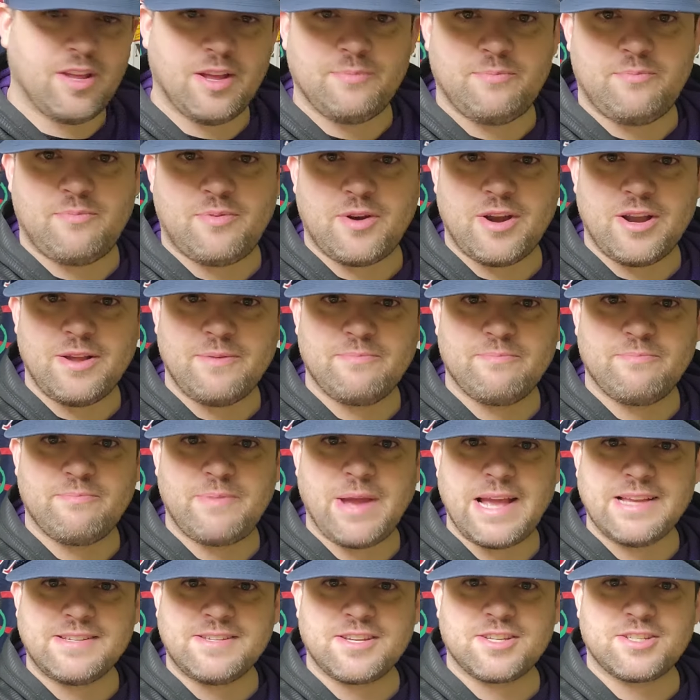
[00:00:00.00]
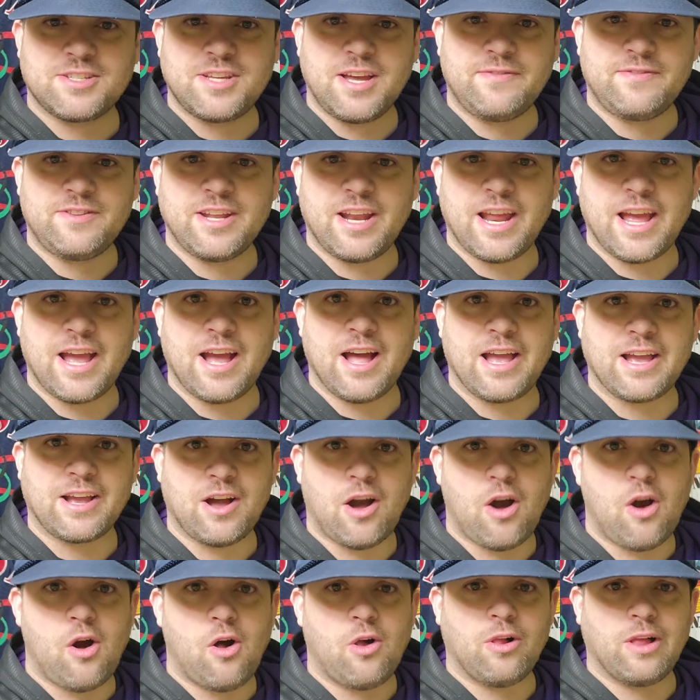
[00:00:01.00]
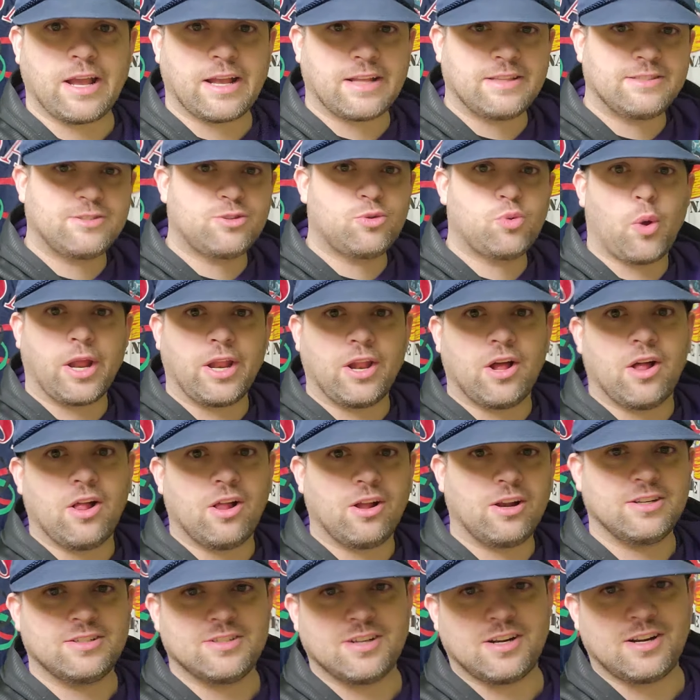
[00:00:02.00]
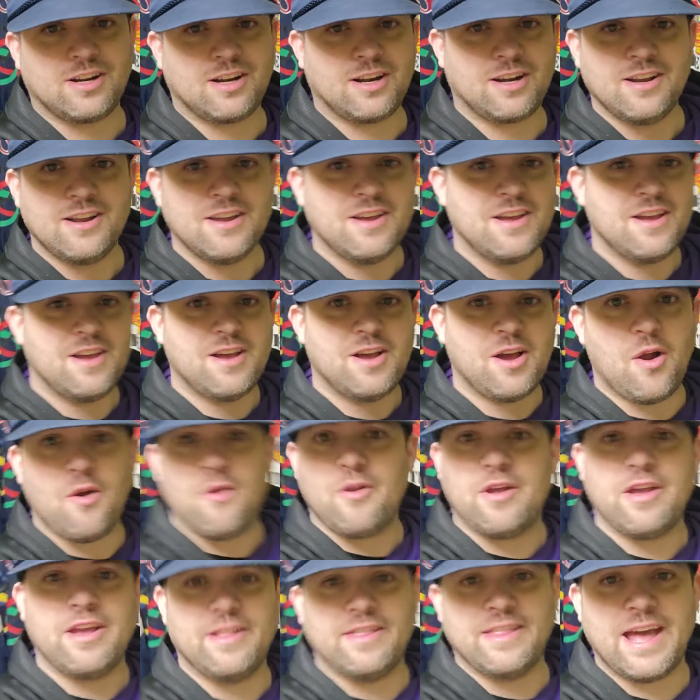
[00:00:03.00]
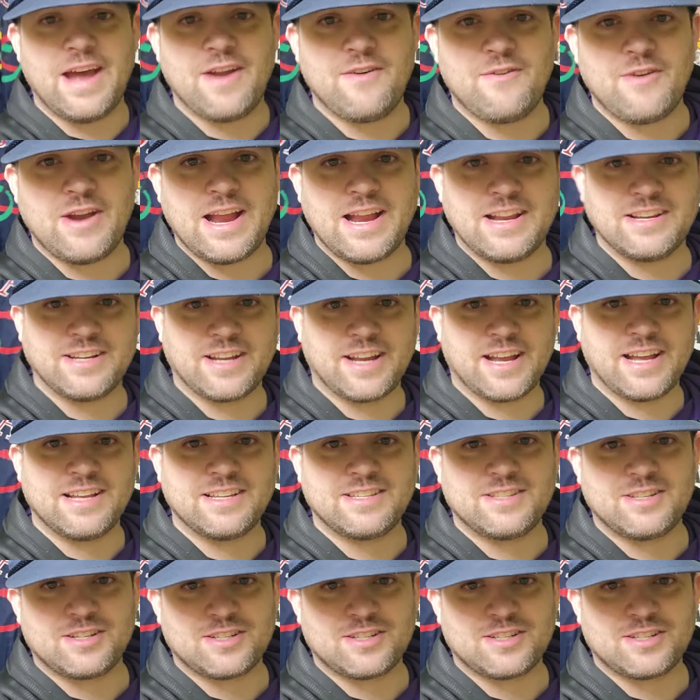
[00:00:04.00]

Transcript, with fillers: pretty basic stuff today, like all like $20 or in that range, I guess.